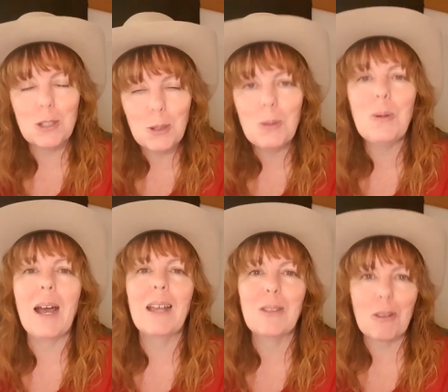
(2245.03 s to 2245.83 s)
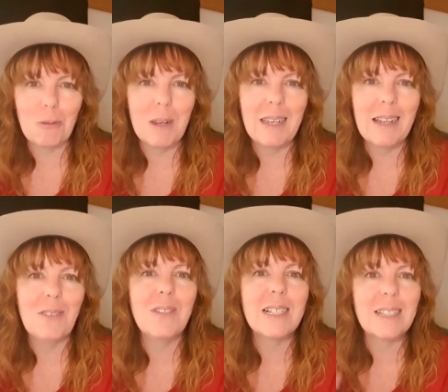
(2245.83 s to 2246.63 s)
two and three
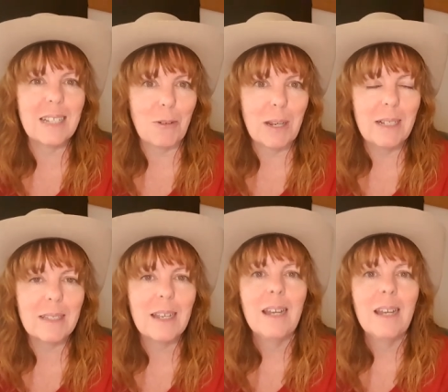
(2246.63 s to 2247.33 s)
of this series,